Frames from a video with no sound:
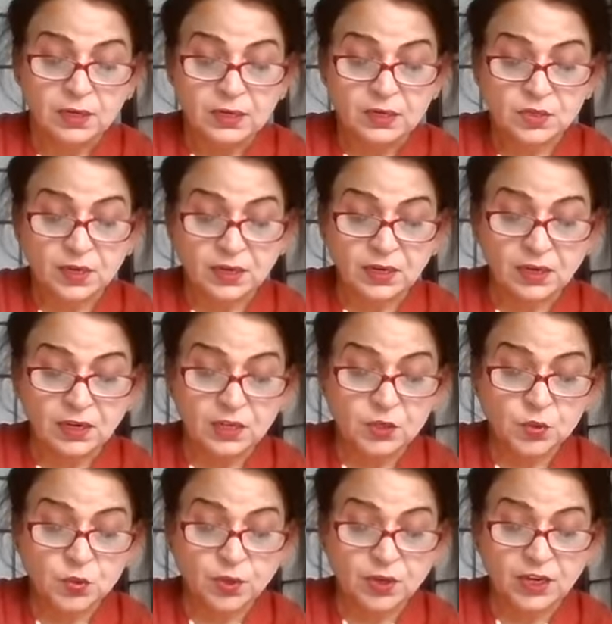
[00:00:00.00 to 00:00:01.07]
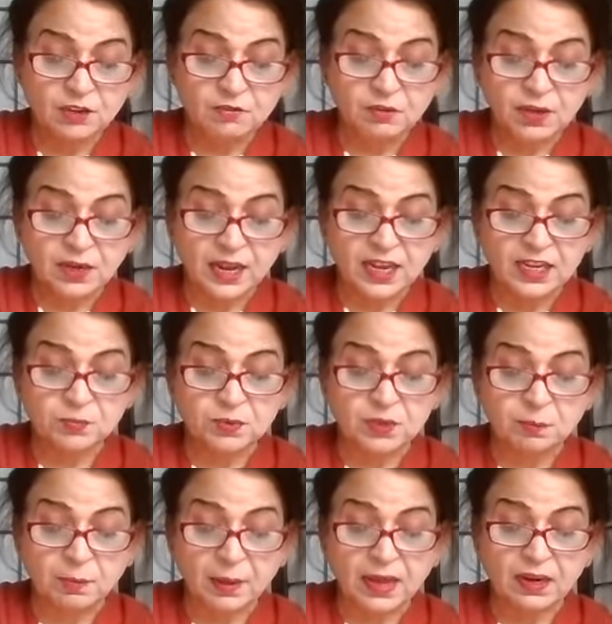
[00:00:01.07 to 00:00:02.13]
Suddenly, Sugriv grasped
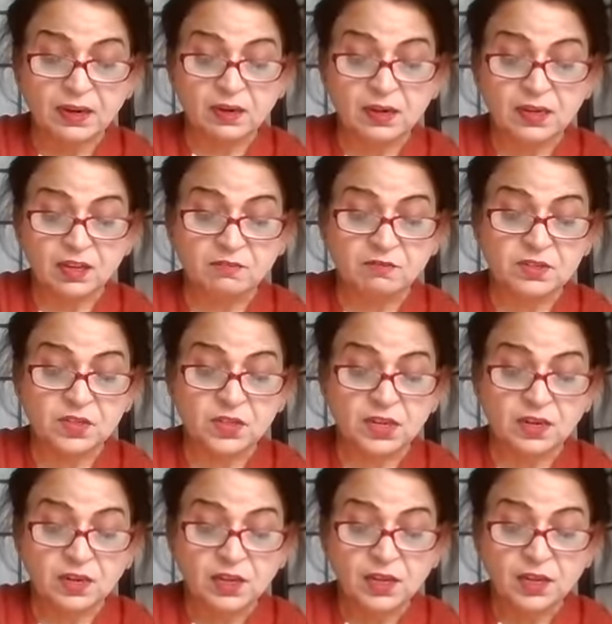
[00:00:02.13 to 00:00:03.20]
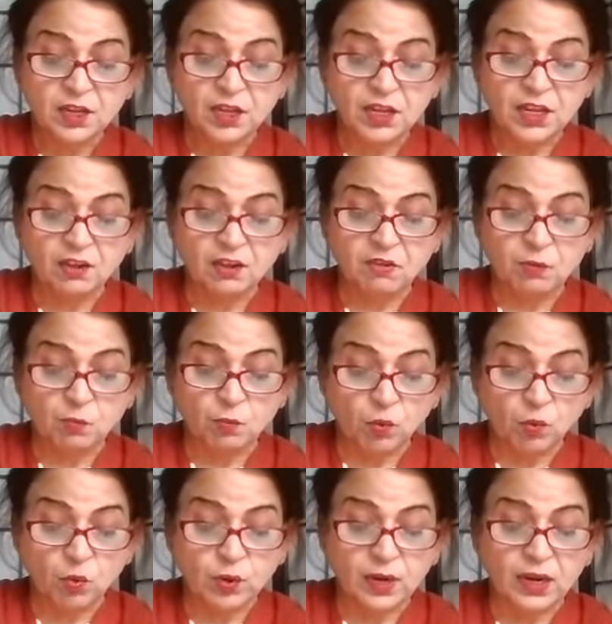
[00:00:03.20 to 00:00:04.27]
the peril he was in. He gave a
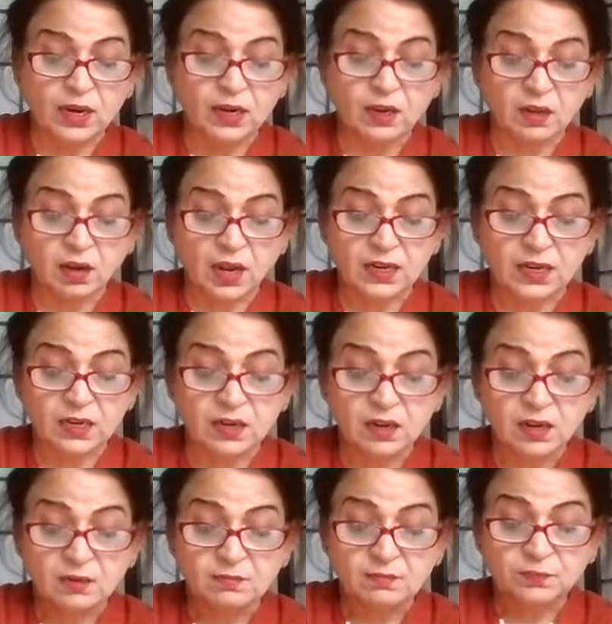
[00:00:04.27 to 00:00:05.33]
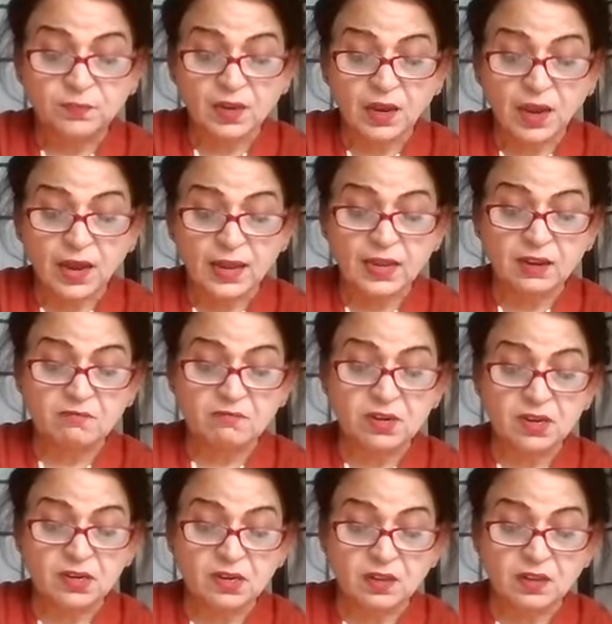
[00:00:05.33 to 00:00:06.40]
moan and cried, I have
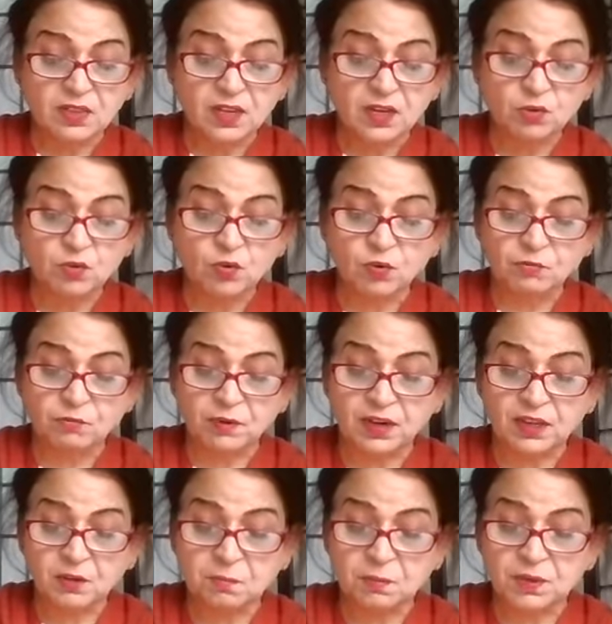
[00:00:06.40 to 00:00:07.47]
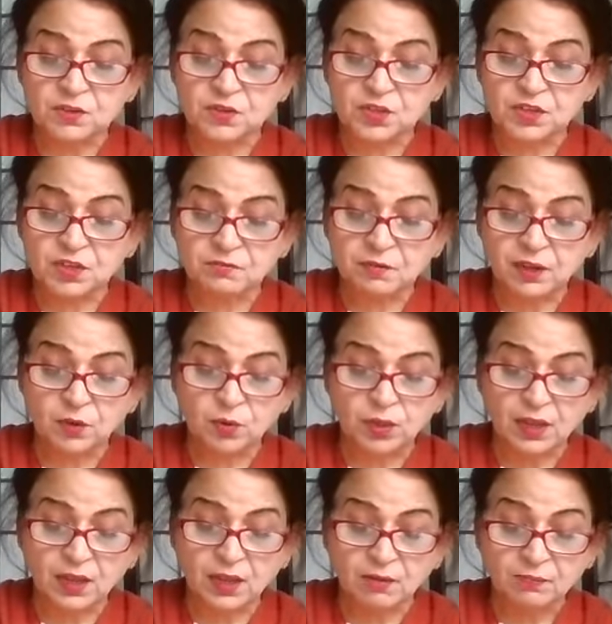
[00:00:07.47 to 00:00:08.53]
done nothing to offend the princes of
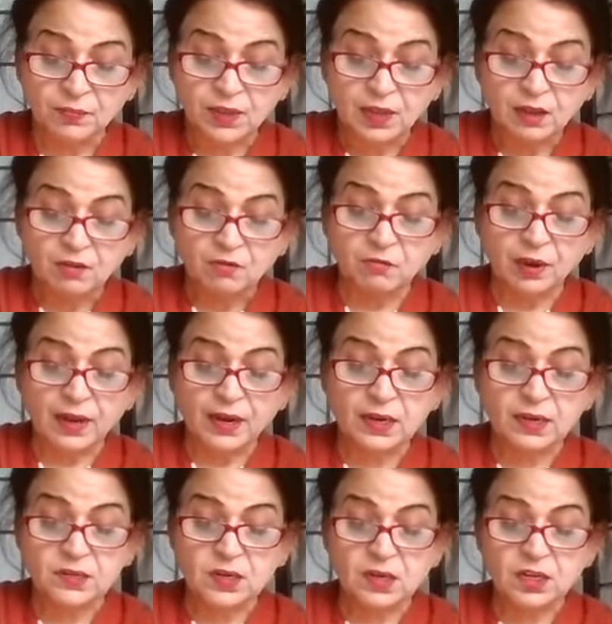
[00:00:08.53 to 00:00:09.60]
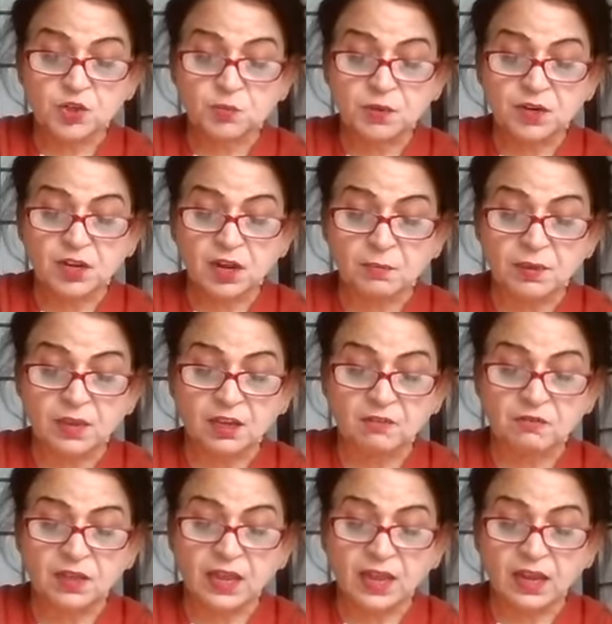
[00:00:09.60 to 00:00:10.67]
Ayodhya. Why does Lakshman come here
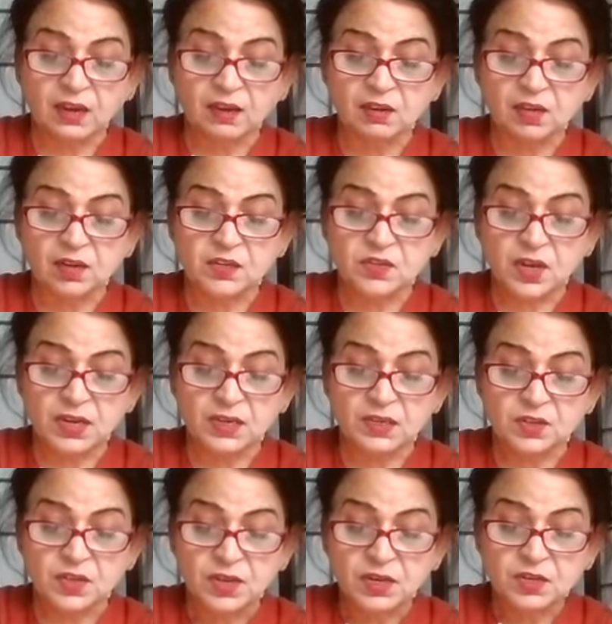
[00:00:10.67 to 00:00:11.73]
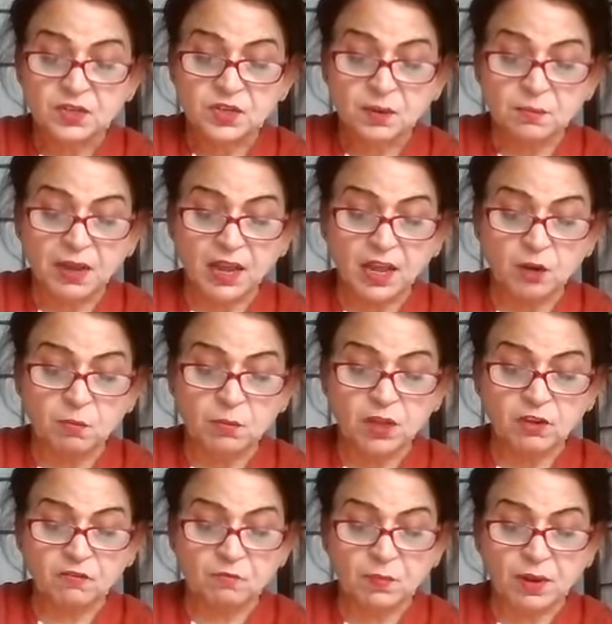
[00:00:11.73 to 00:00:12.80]
with anger in his eyes? Some enemy
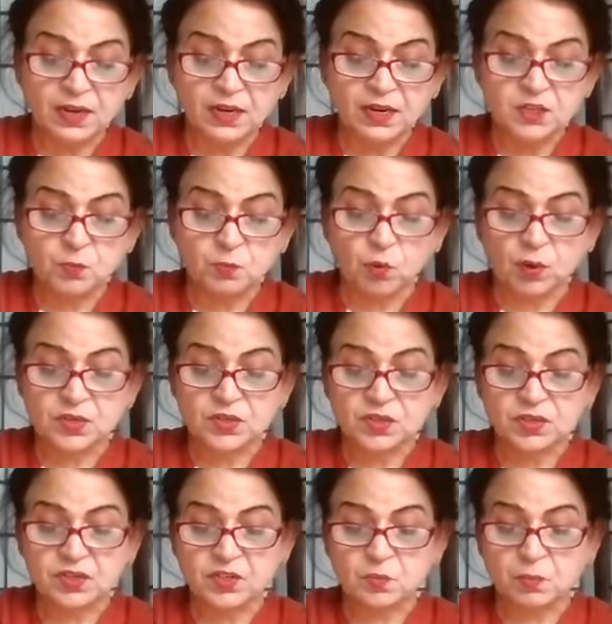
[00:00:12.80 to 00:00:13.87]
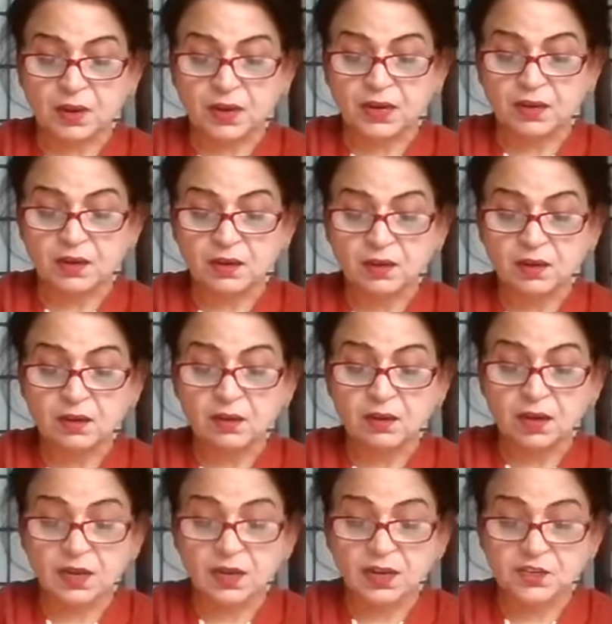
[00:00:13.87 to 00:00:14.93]
of mine has poisoned his mind
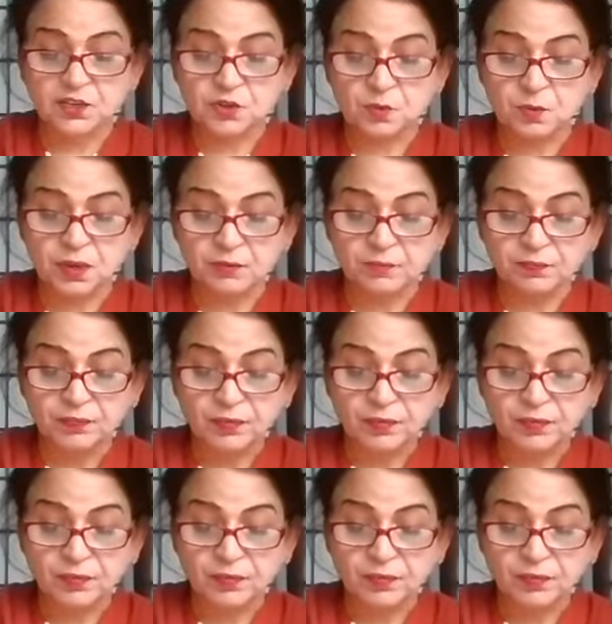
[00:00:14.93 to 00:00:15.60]
against me.